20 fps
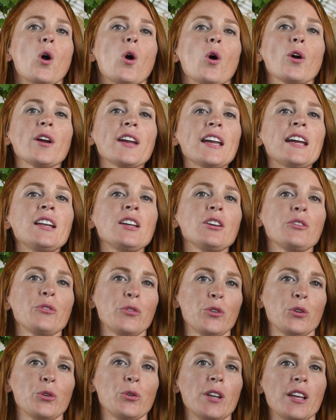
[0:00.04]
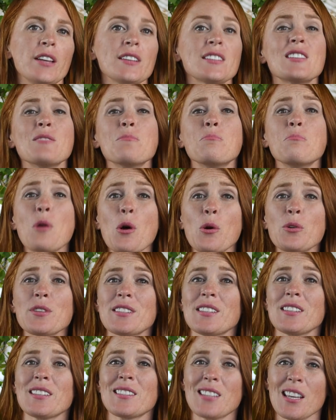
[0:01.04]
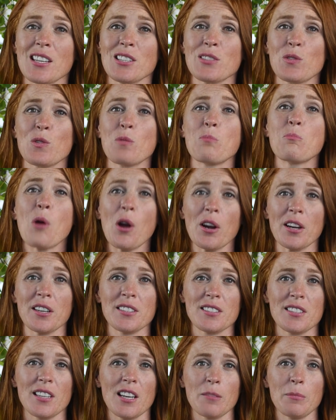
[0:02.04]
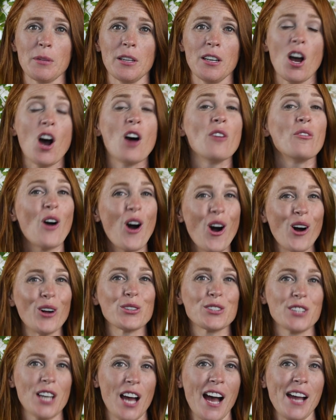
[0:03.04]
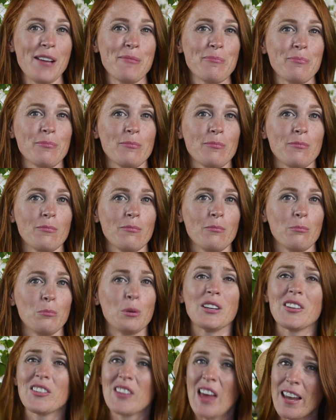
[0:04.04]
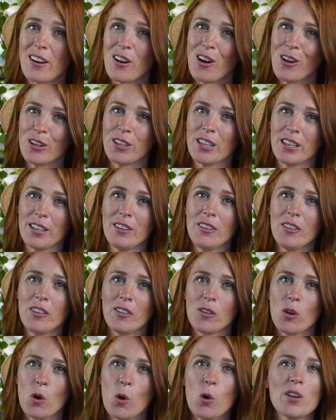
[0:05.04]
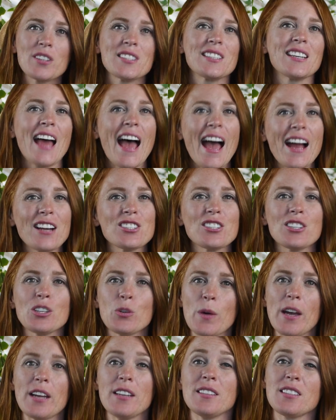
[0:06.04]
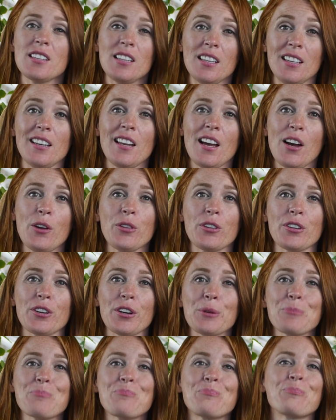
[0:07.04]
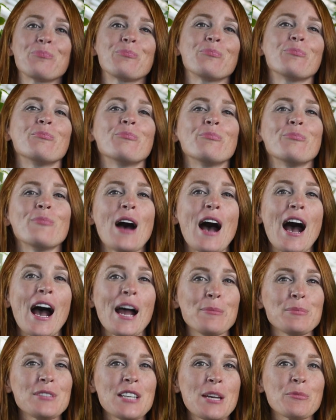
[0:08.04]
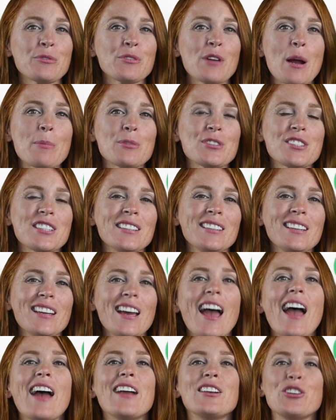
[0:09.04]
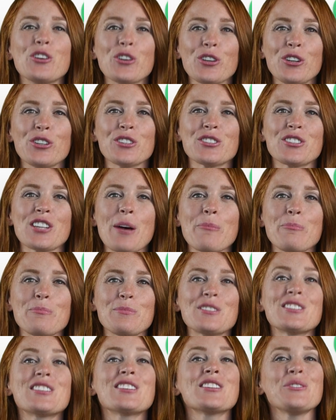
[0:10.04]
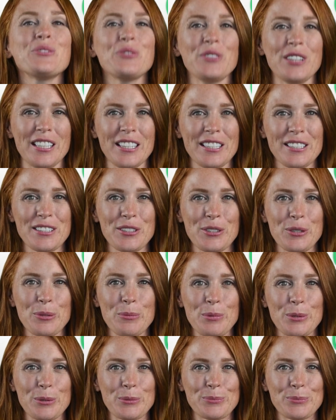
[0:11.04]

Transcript: Organic food is the most successful market segment of all time. But is that all it is? Or is it actually a way to eat healthier? I'm Tamara Robertson, and you're hooked up to the feeding tube.